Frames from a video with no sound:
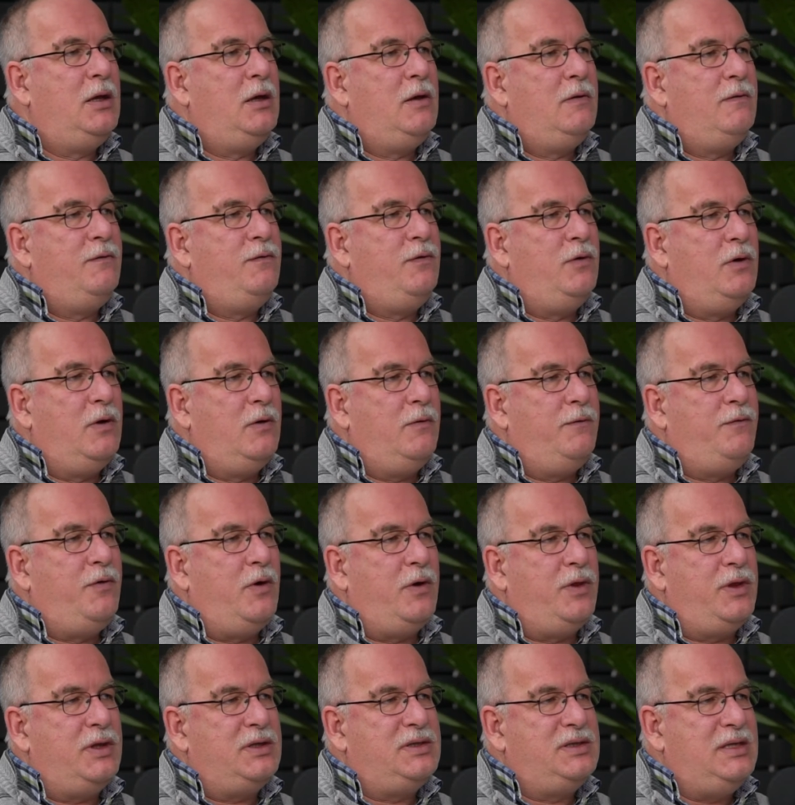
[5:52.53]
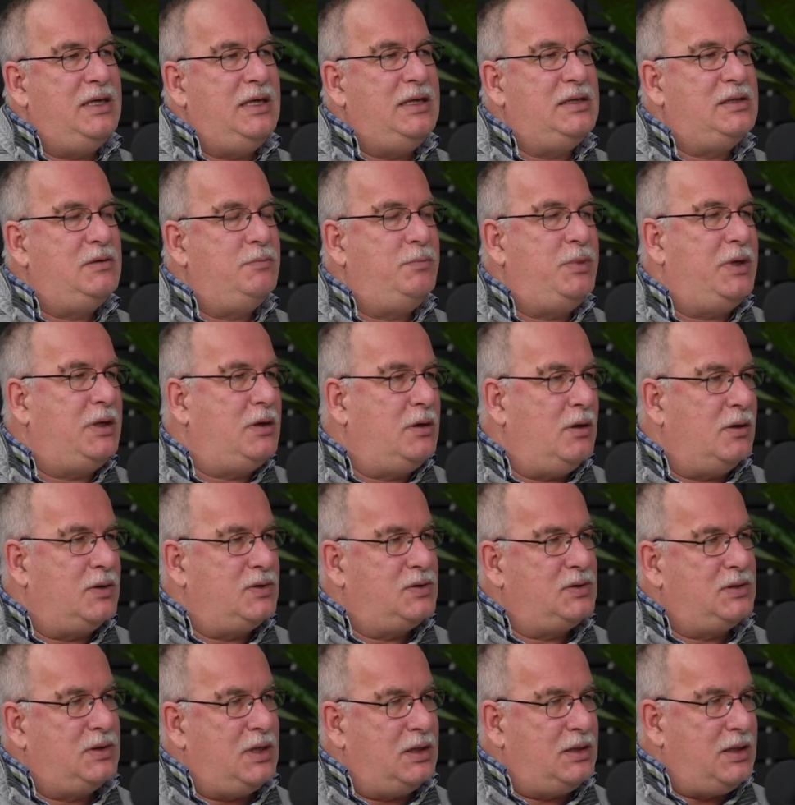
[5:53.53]
for the season,
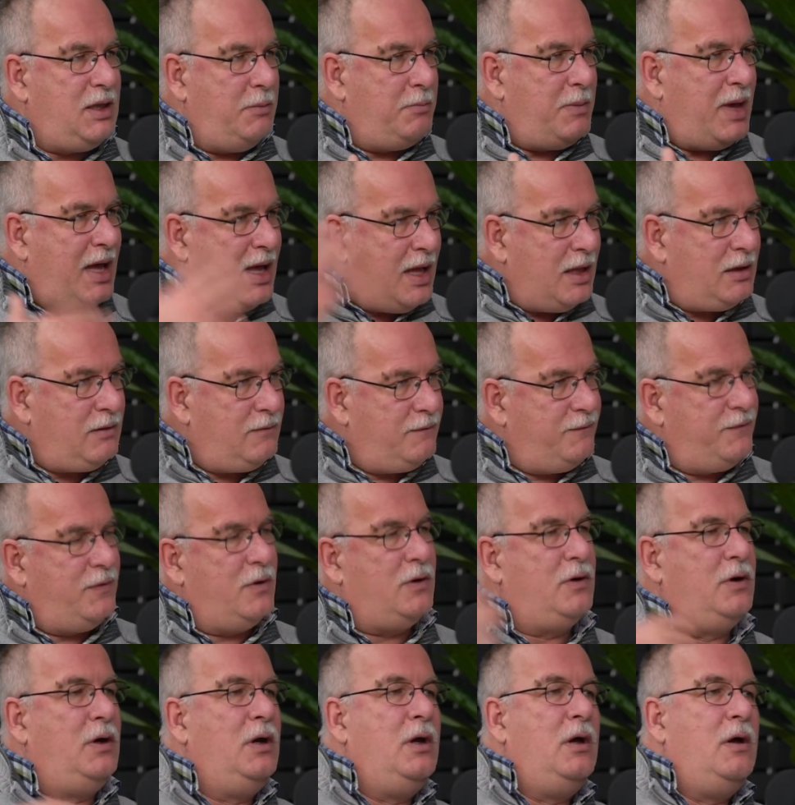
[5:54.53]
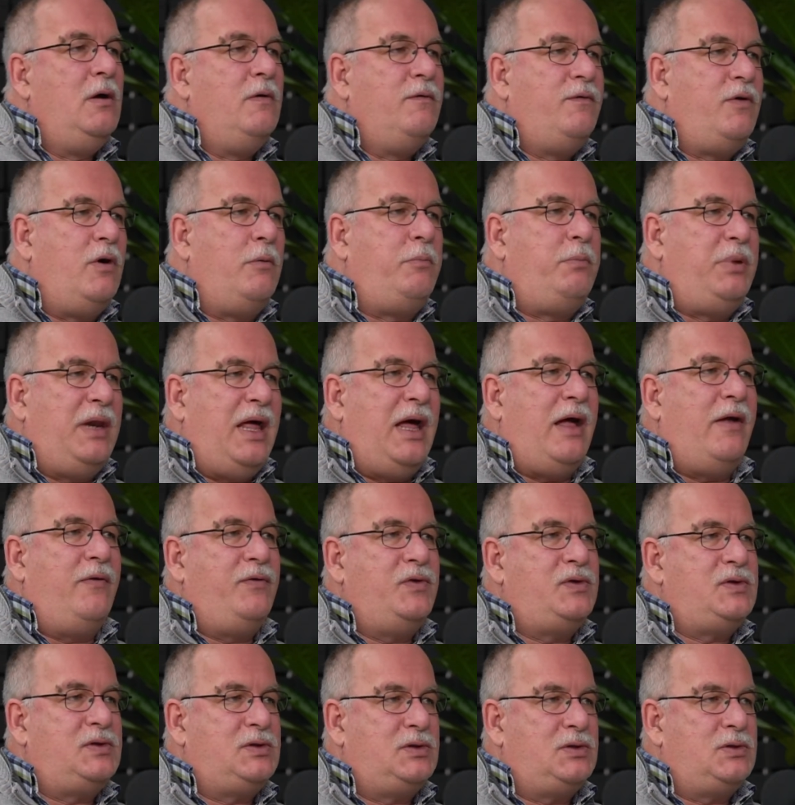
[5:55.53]
because the demand for
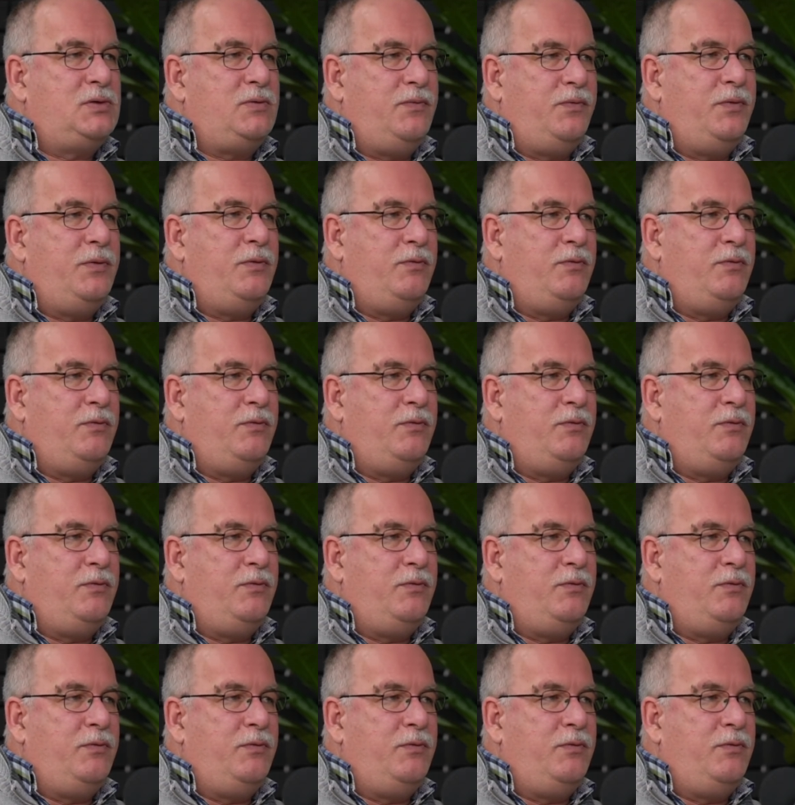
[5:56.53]
plants,